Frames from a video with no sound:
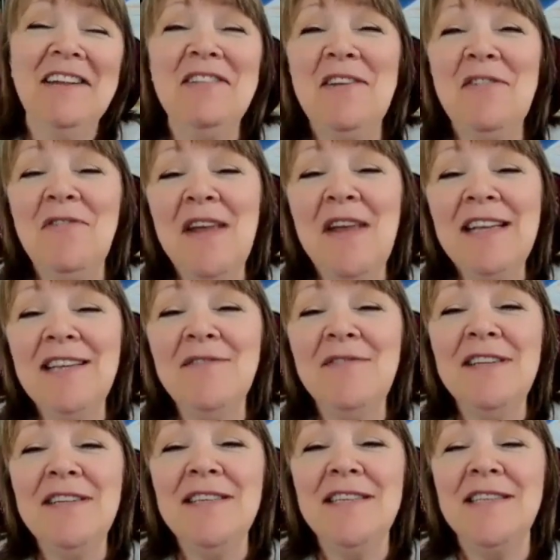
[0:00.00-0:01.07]
Now, the
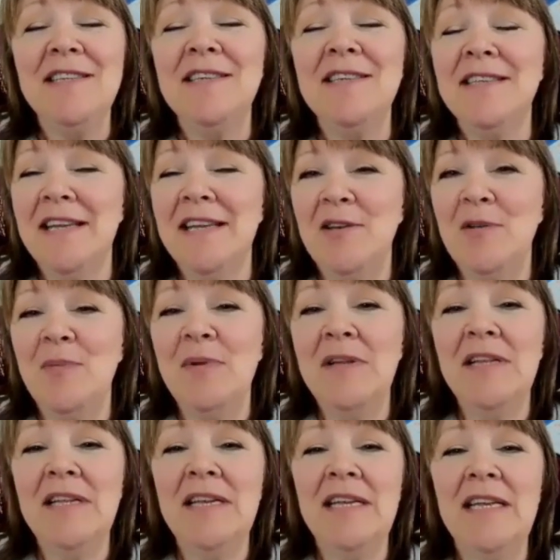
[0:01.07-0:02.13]
effectiveness and
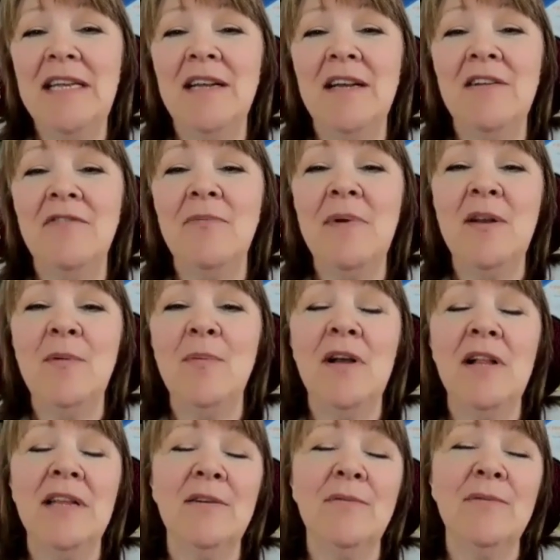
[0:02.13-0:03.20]
sustainability of
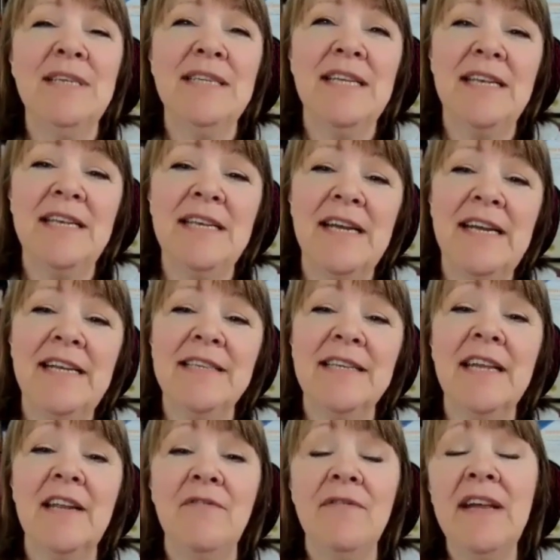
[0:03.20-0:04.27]
metabolic reset diets
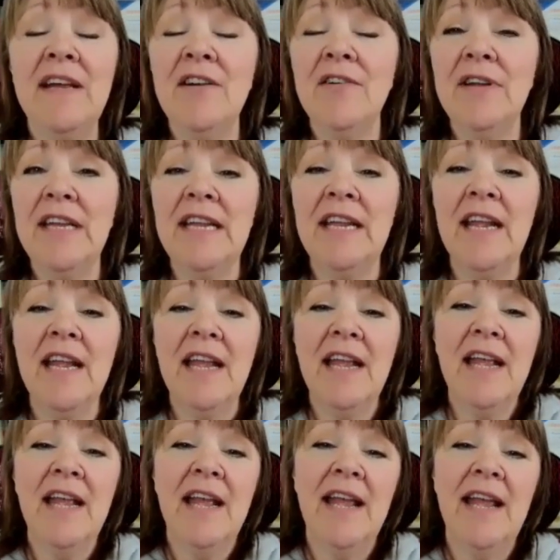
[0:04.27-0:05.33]
can vary,
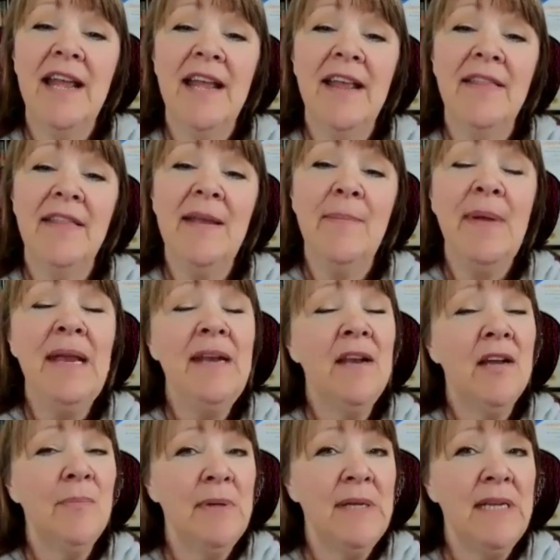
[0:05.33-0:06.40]
and they may
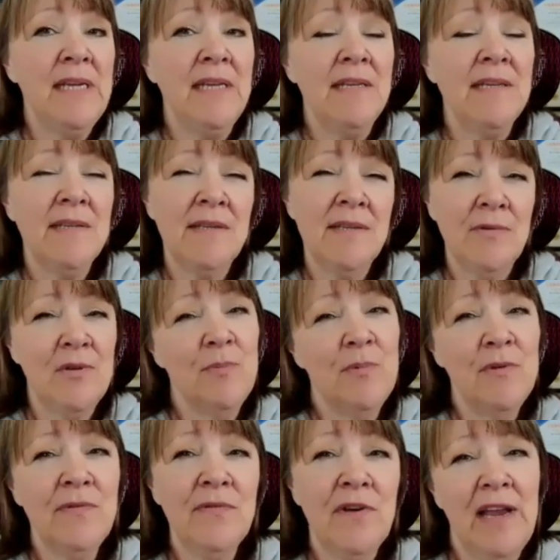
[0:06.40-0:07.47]
not be
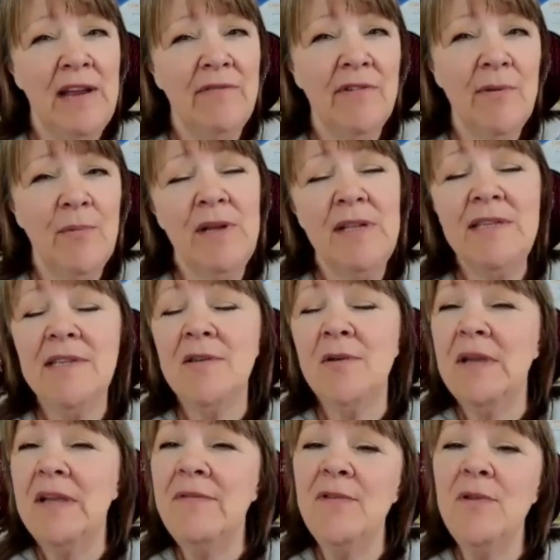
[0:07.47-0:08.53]
suitable for everyone.
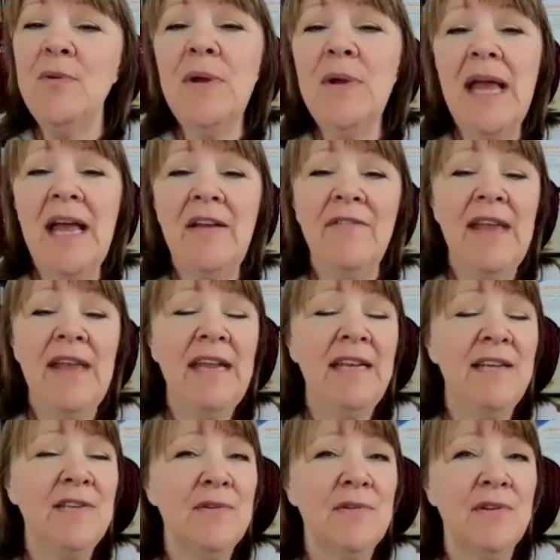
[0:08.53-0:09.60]
So, if you have
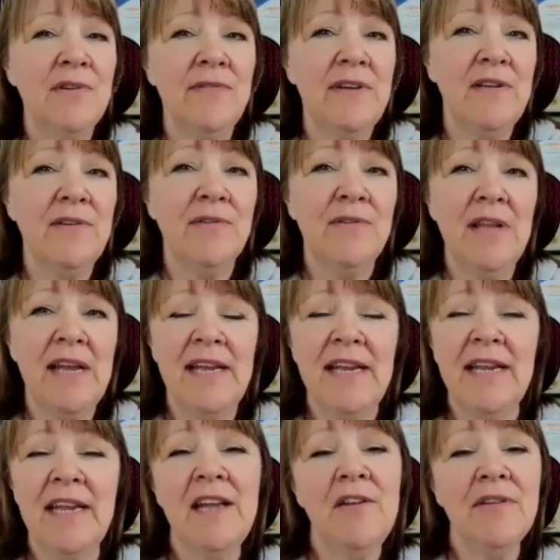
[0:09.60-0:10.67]
any sort of
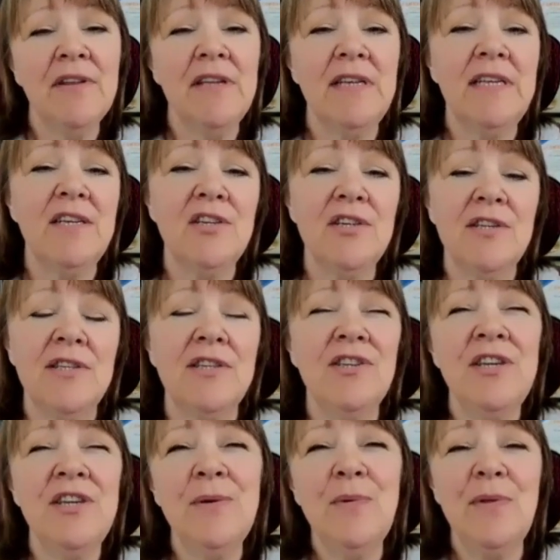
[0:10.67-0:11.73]
underlying health conditions,
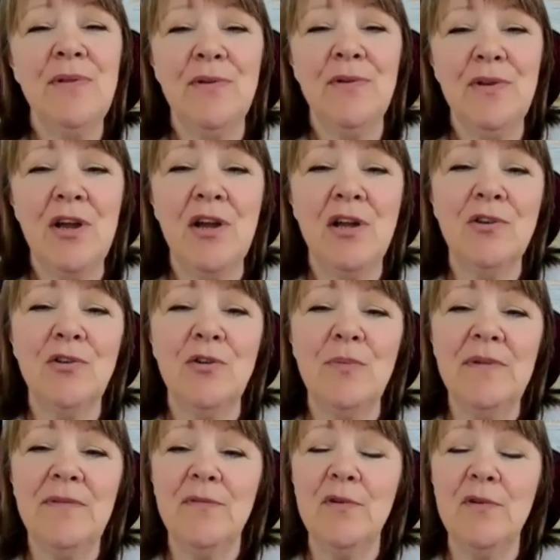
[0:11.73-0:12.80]
check with your doctor
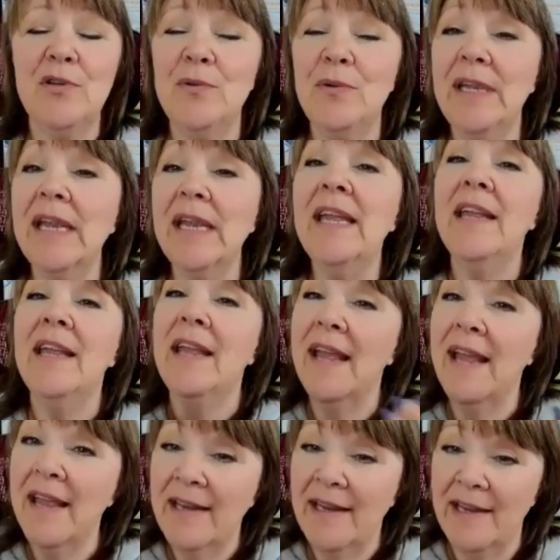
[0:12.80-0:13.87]
before doing
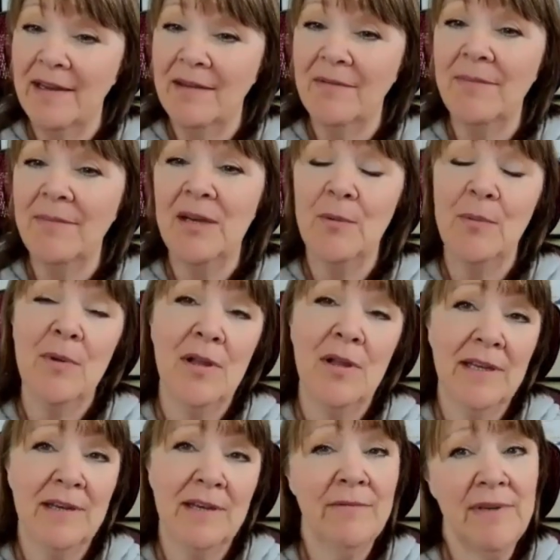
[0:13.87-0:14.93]
any
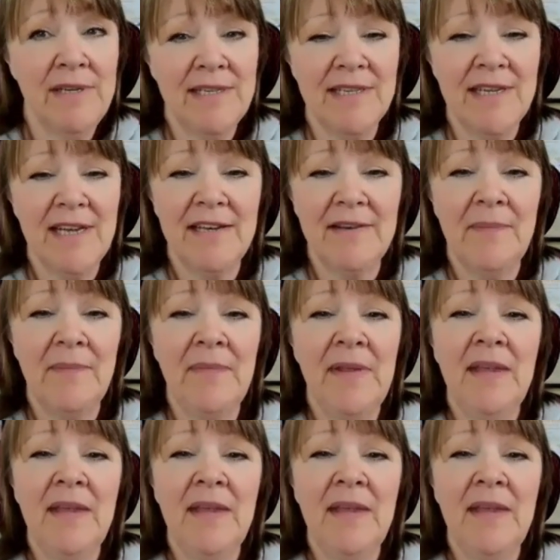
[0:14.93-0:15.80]
metabolic reset.